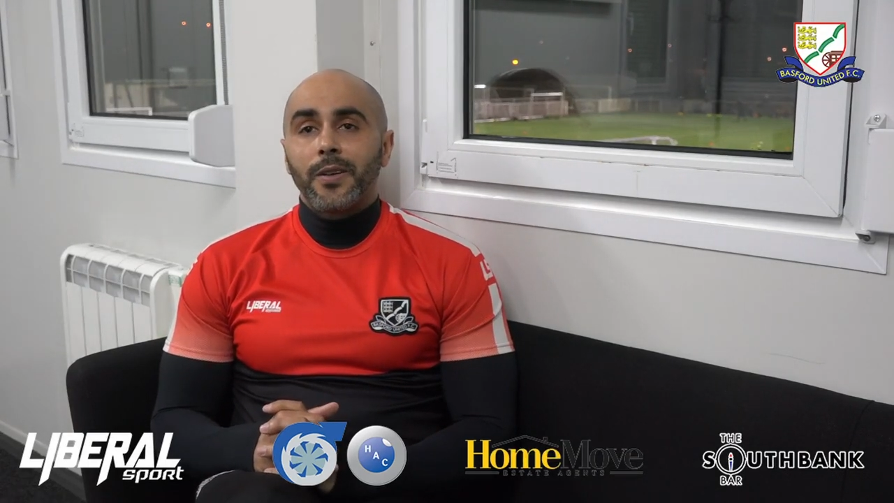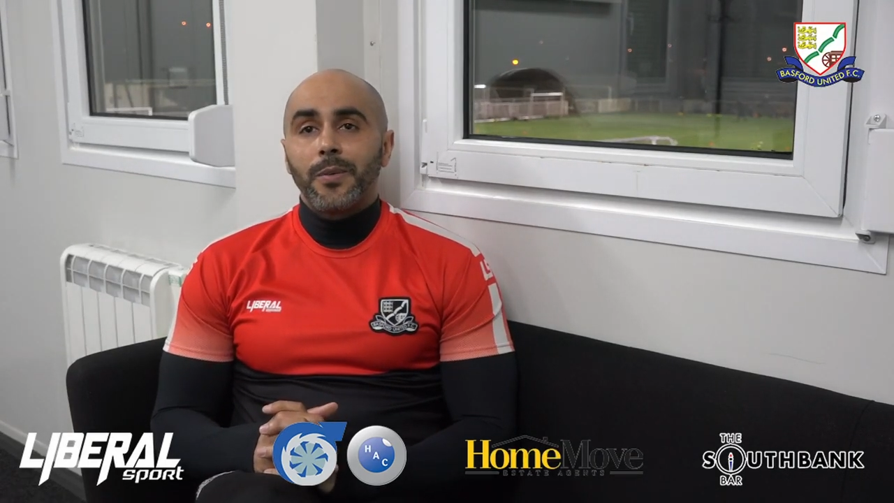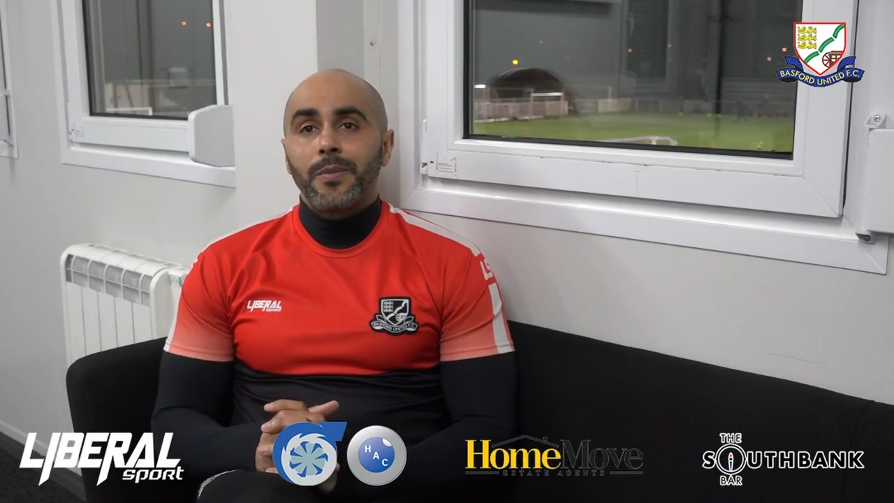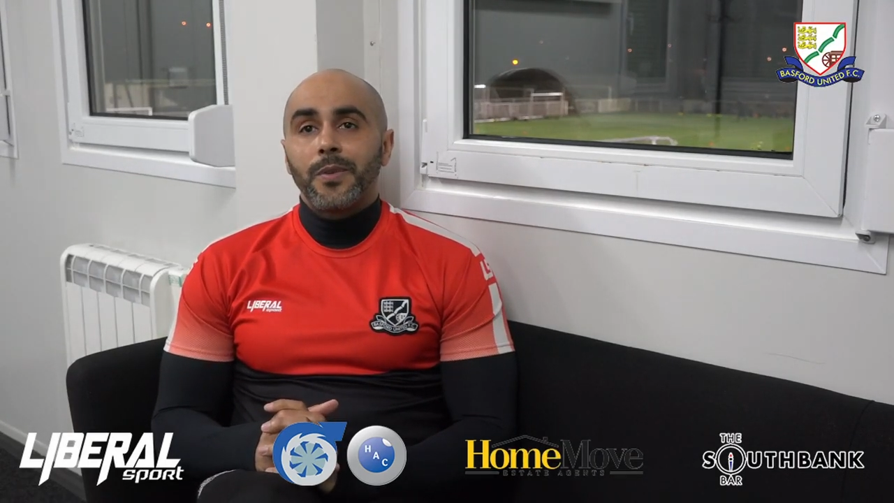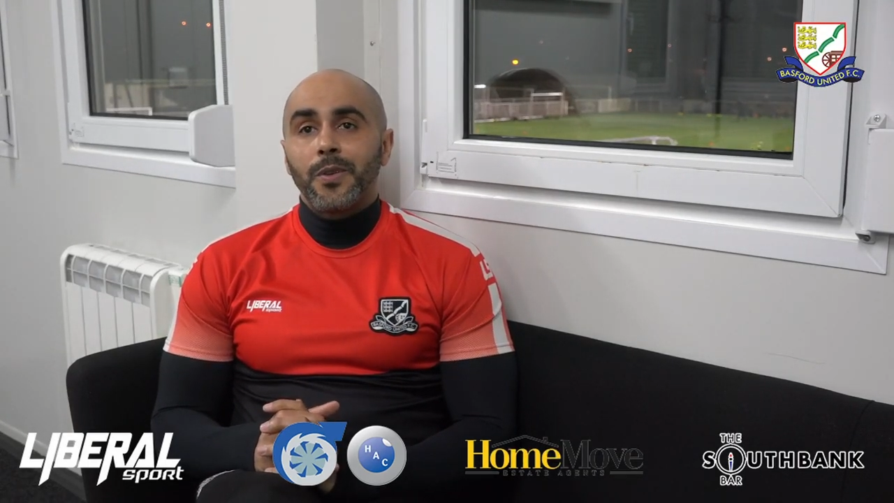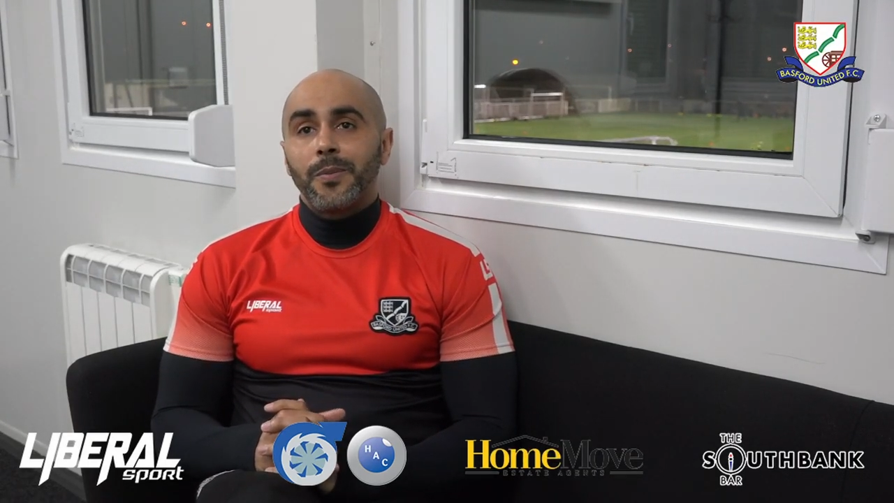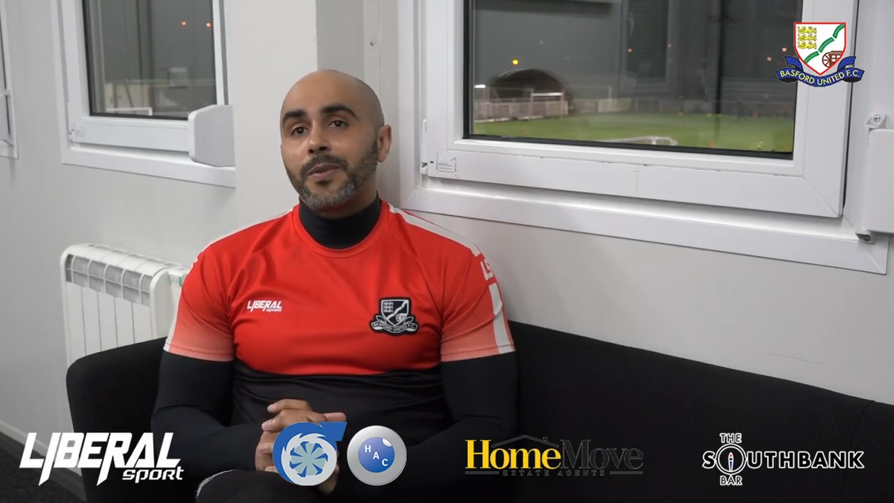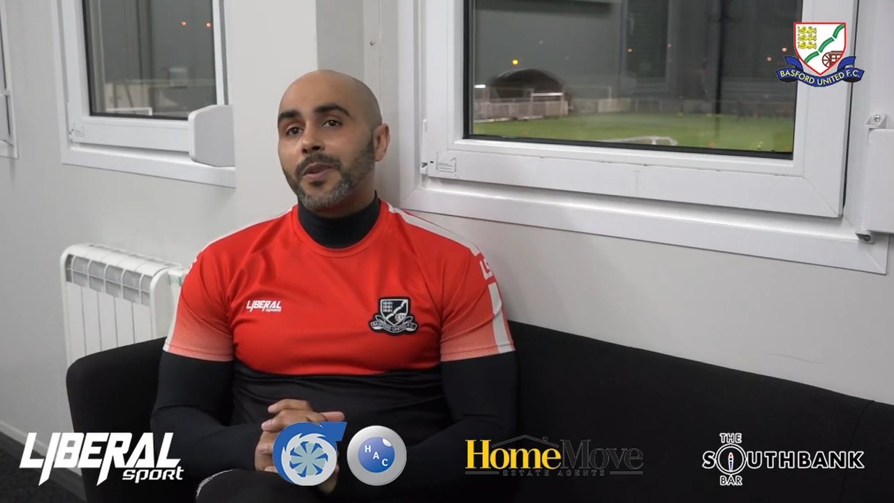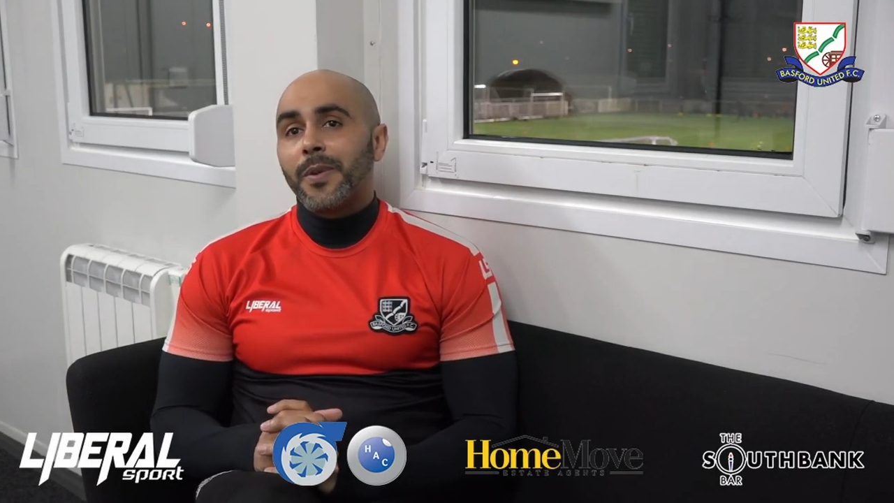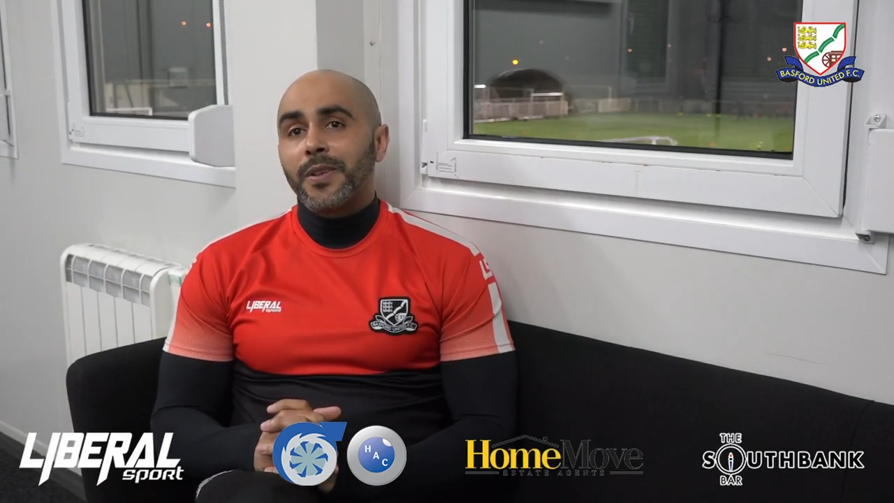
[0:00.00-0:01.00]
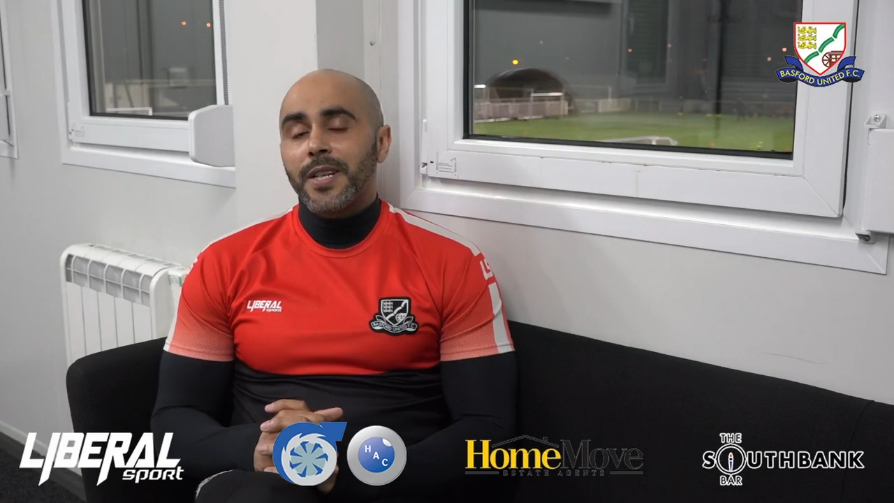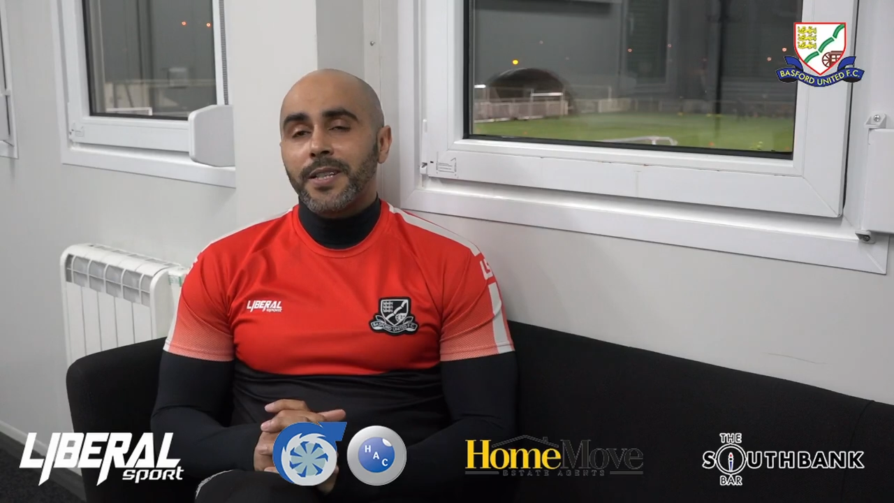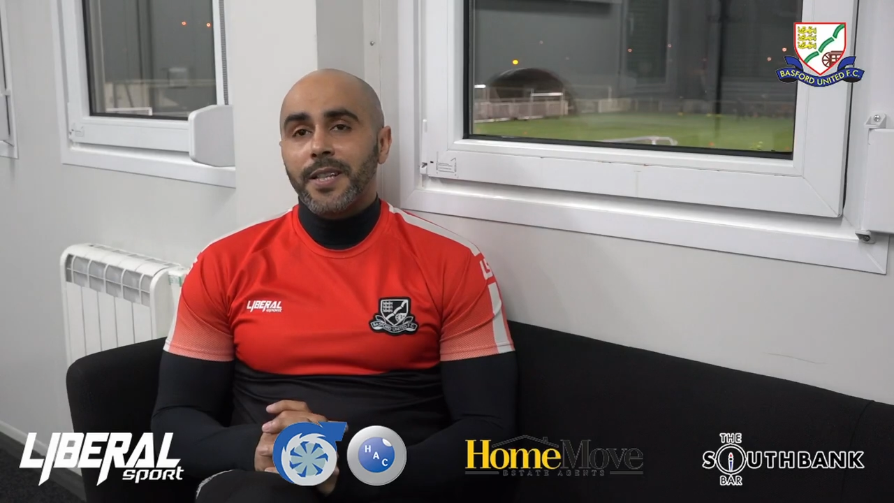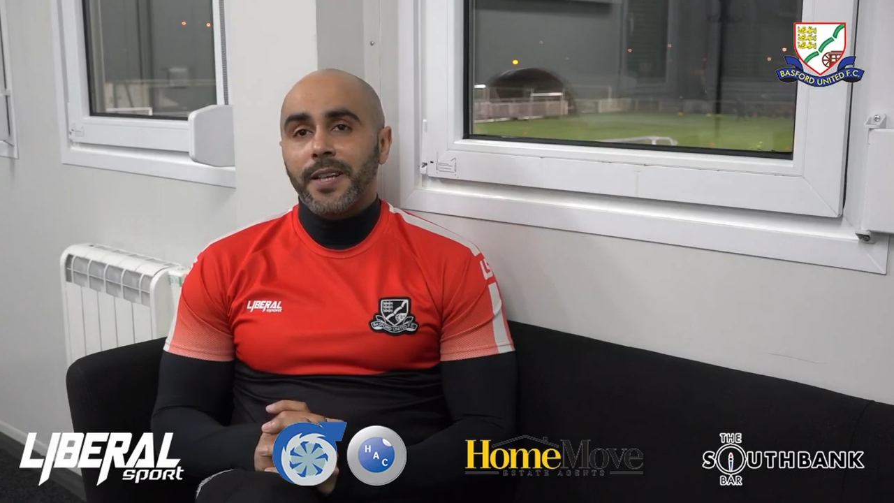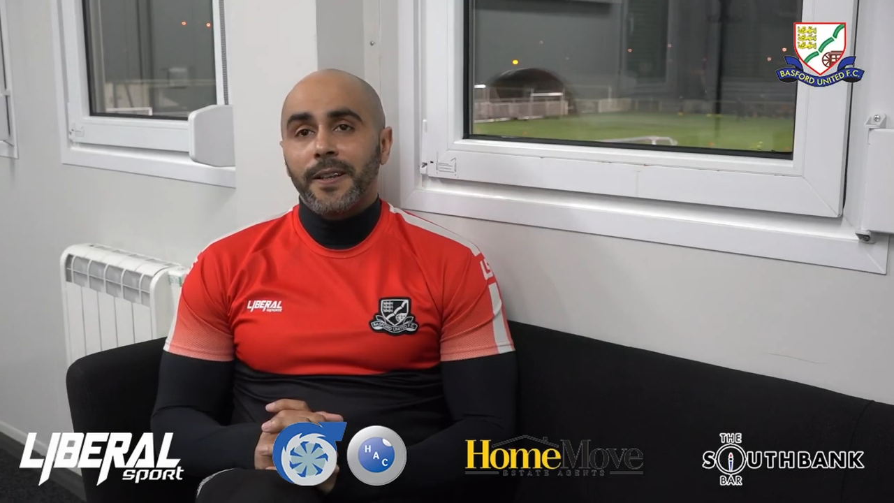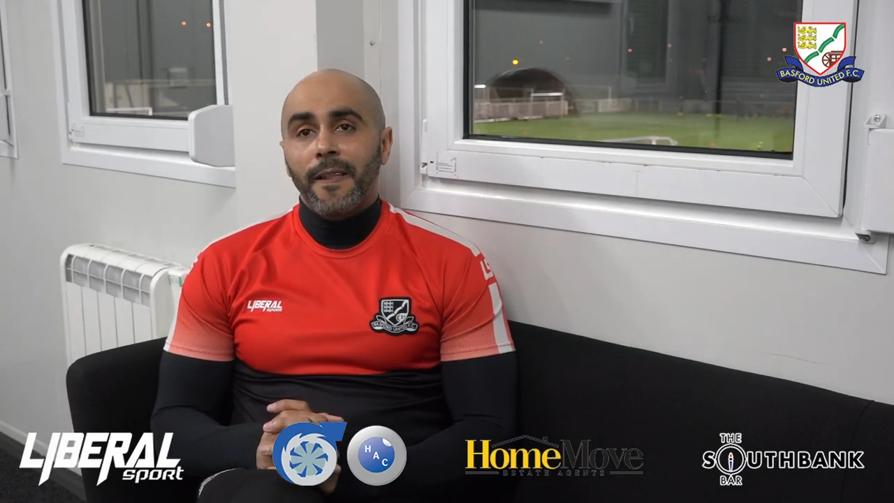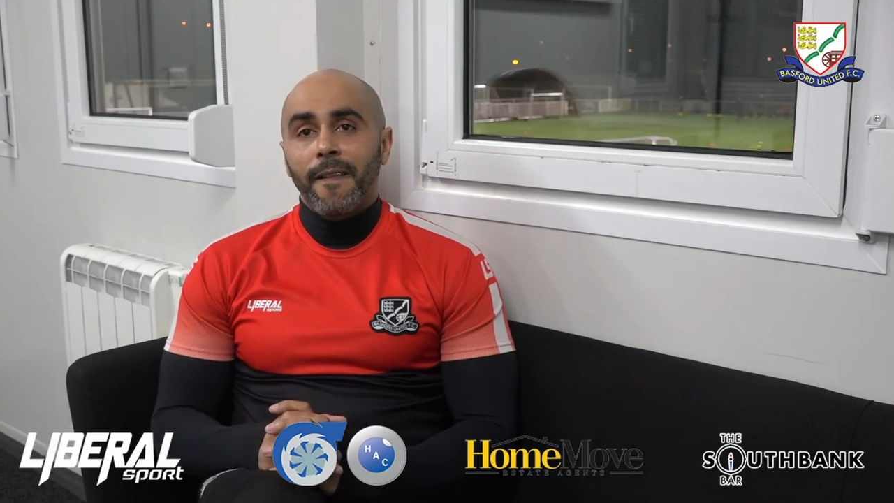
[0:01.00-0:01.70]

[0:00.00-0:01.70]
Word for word: come come come on Saturday.